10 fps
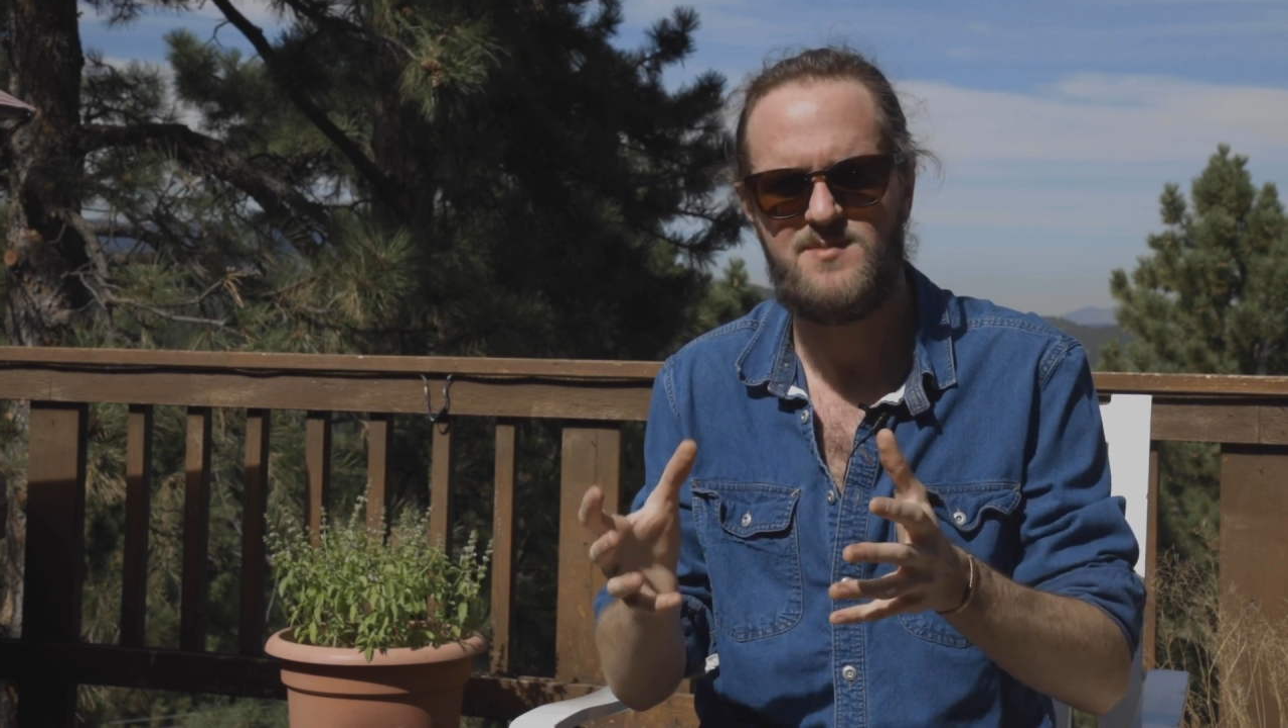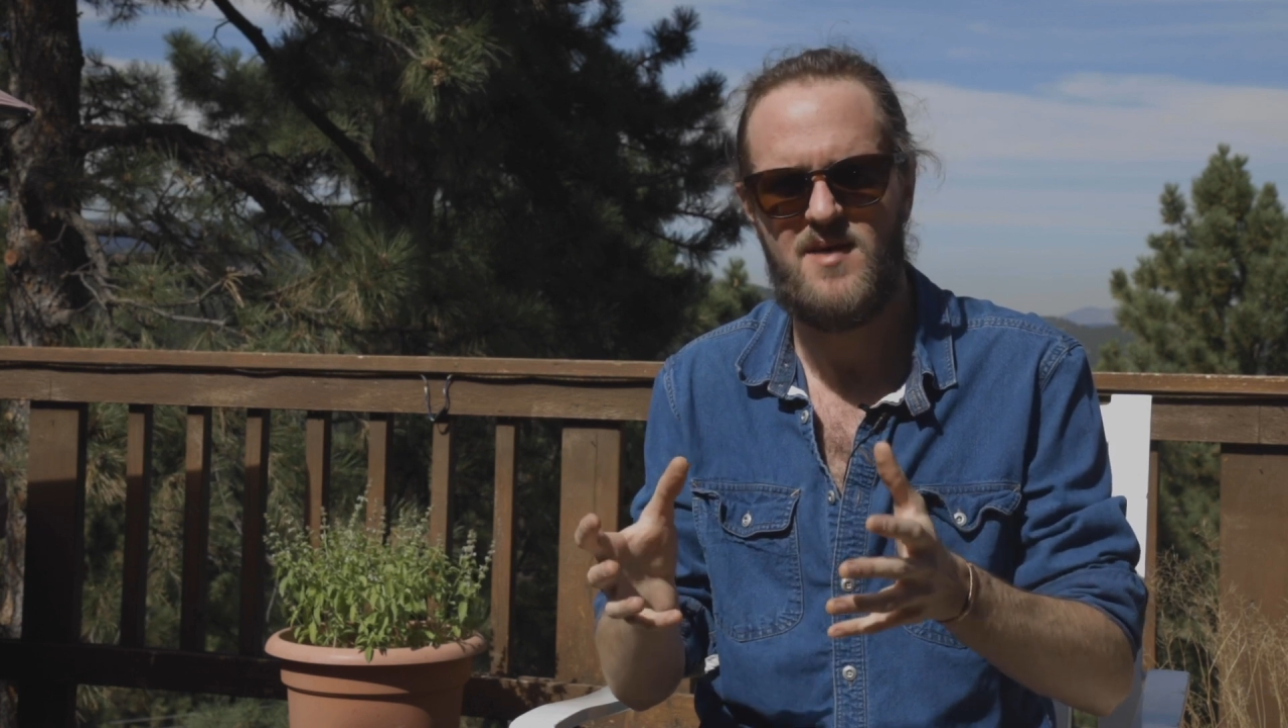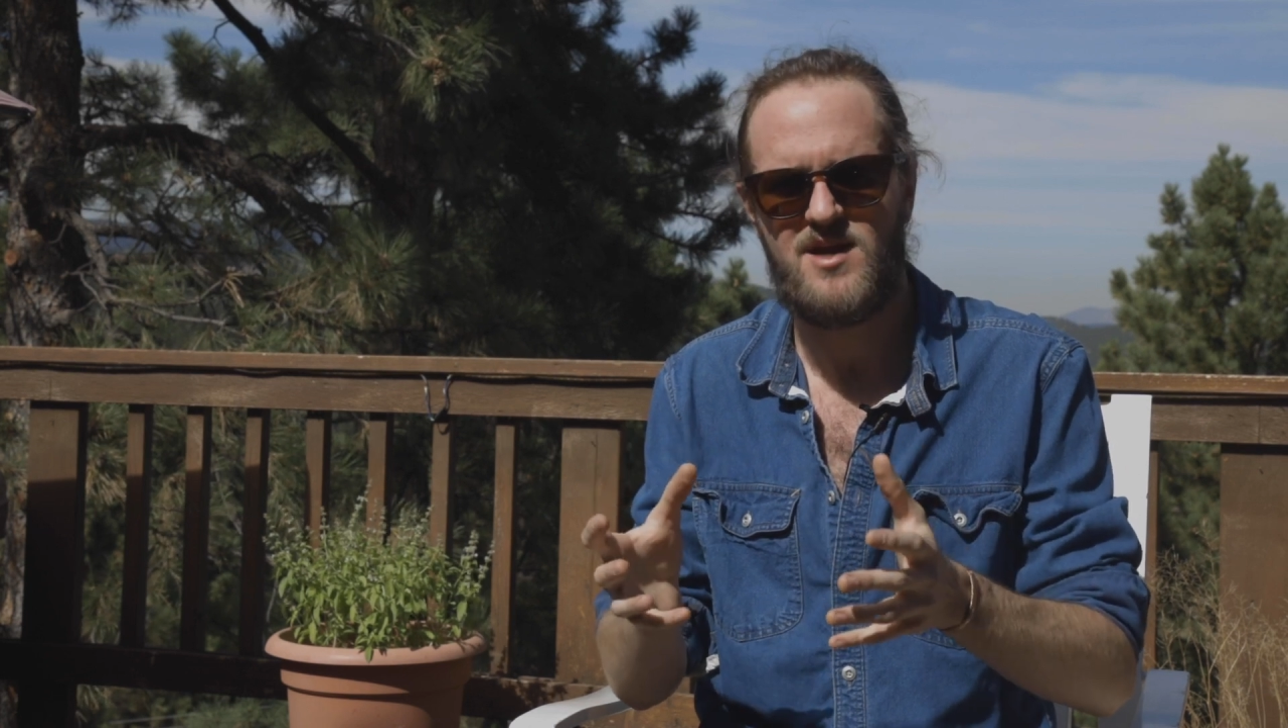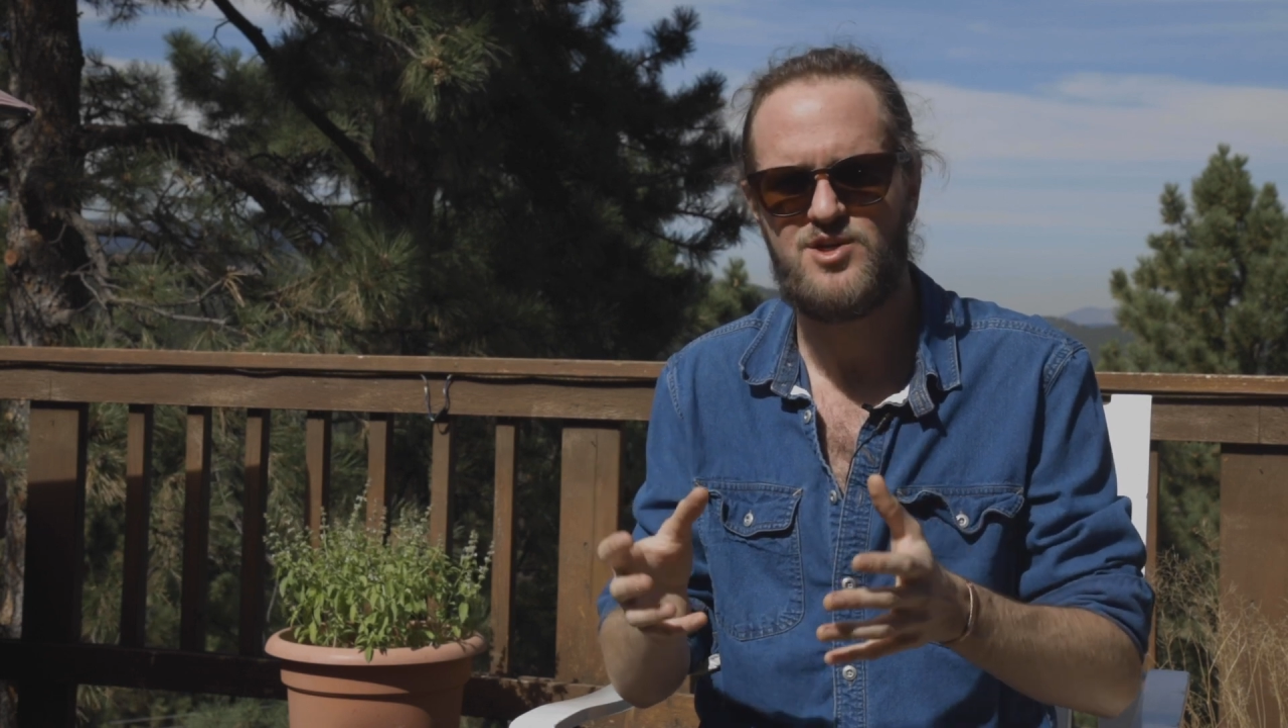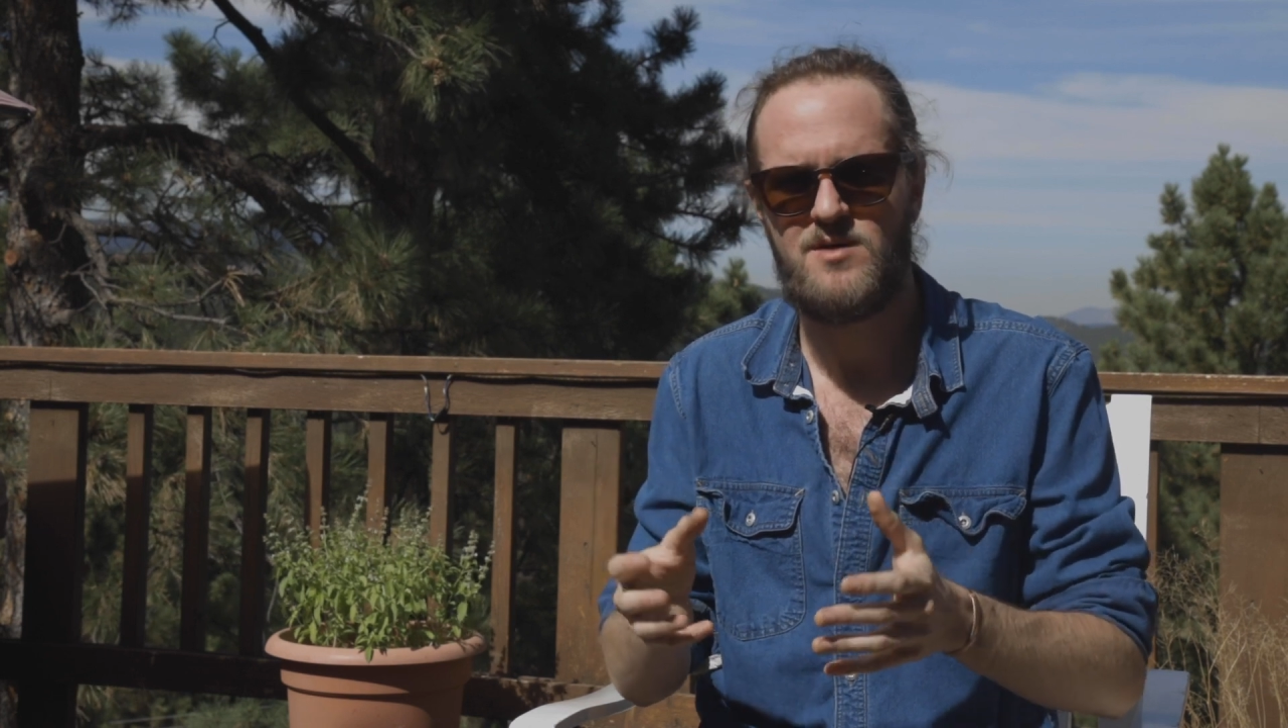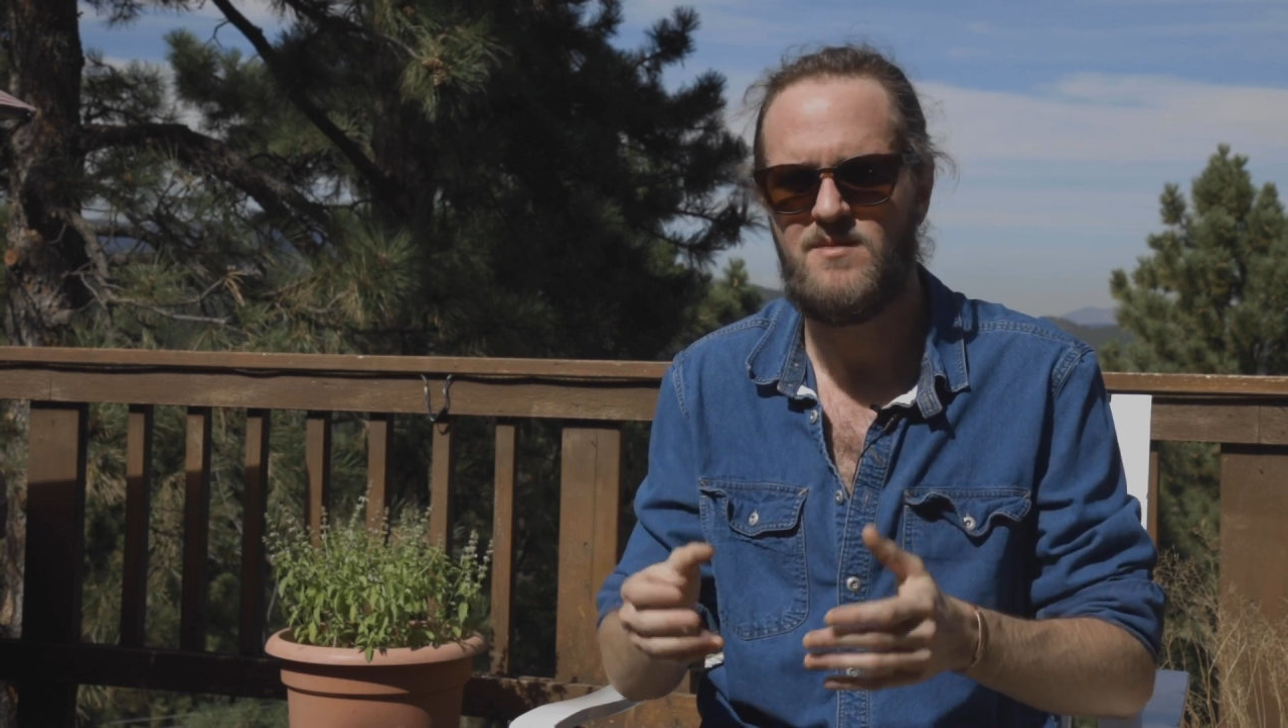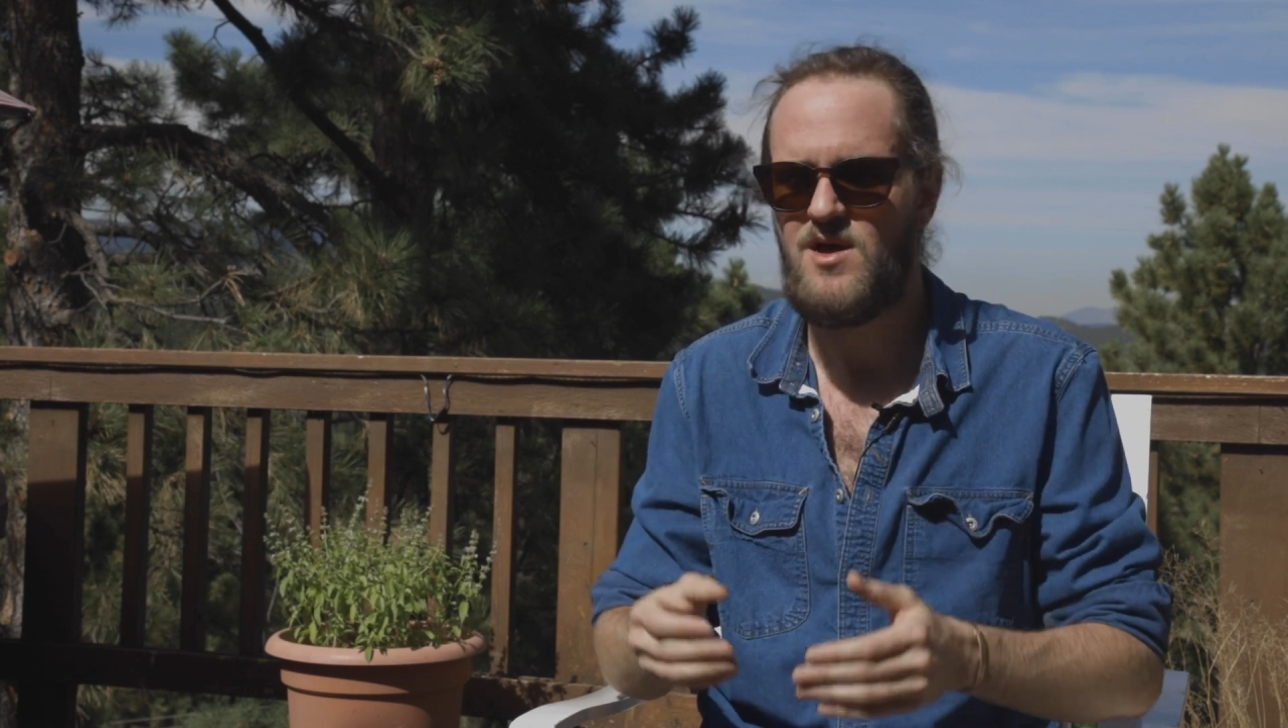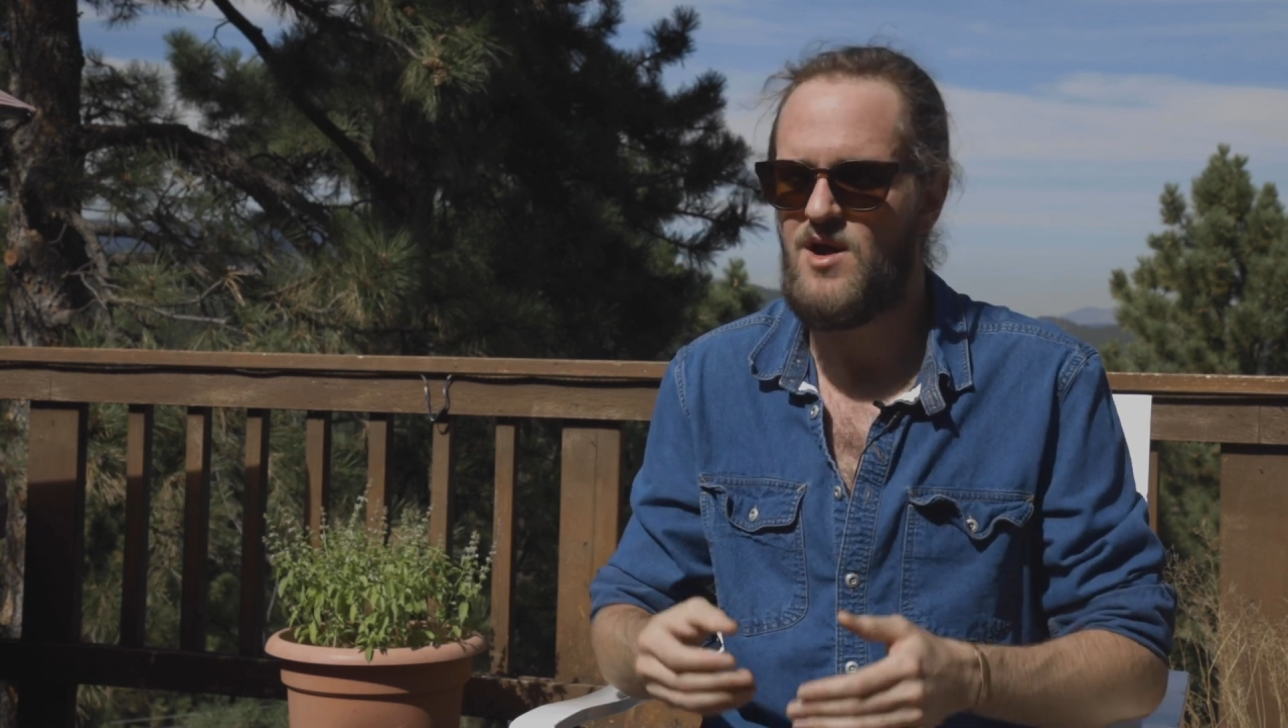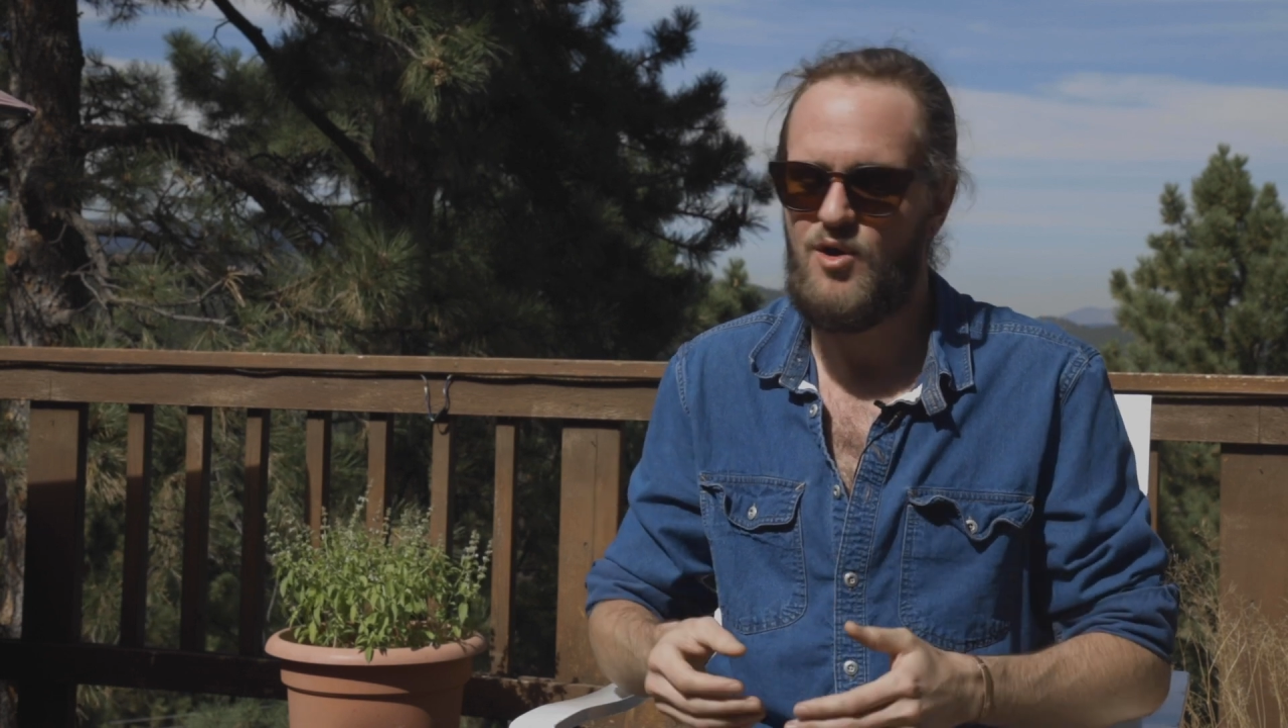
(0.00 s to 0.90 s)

spectrum,